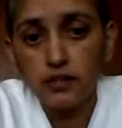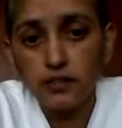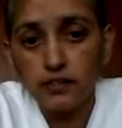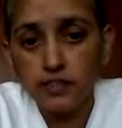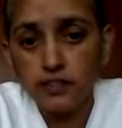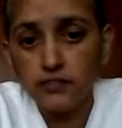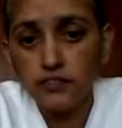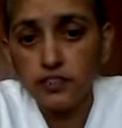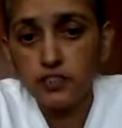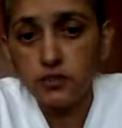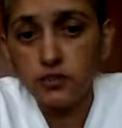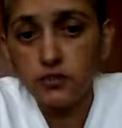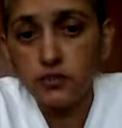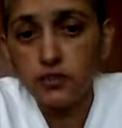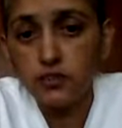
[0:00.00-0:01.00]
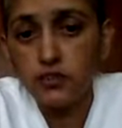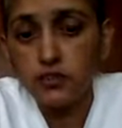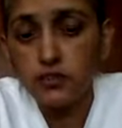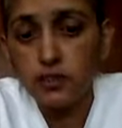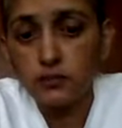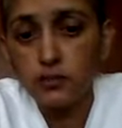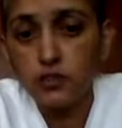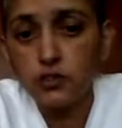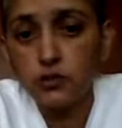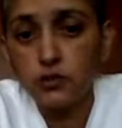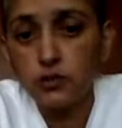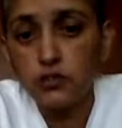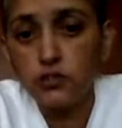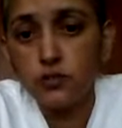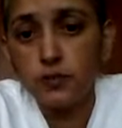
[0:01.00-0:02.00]
Theft, including damage
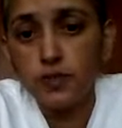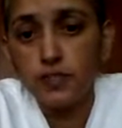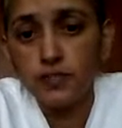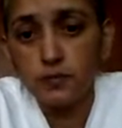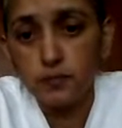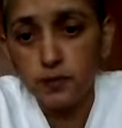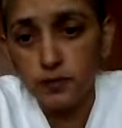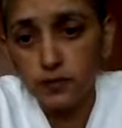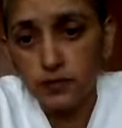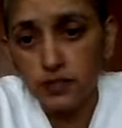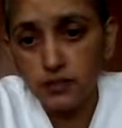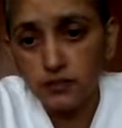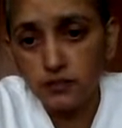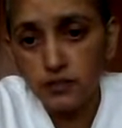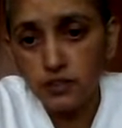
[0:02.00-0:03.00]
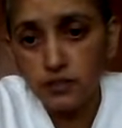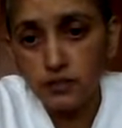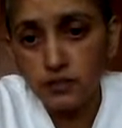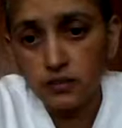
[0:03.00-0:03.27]
caused by attempted theft.